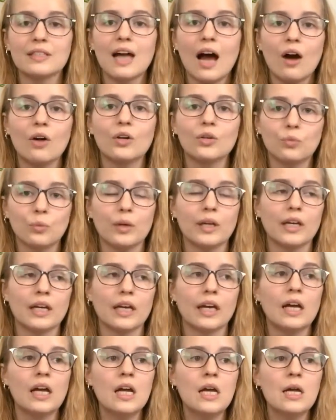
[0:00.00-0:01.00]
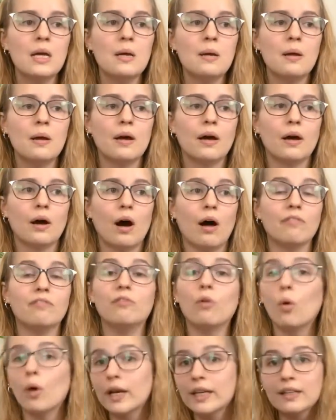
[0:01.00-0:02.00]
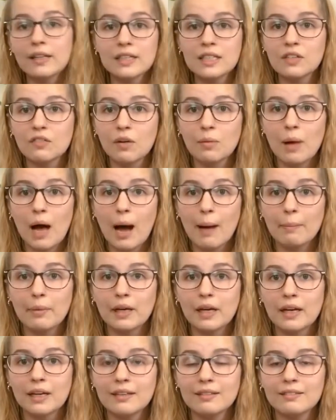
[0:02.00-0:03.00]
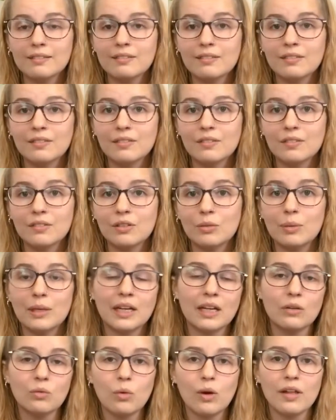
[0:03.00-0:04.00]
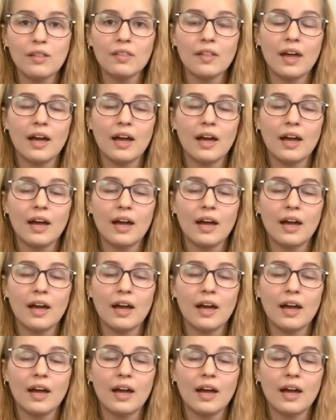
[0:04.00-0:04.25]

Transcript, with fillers: How can we avoid this from happening to begin with?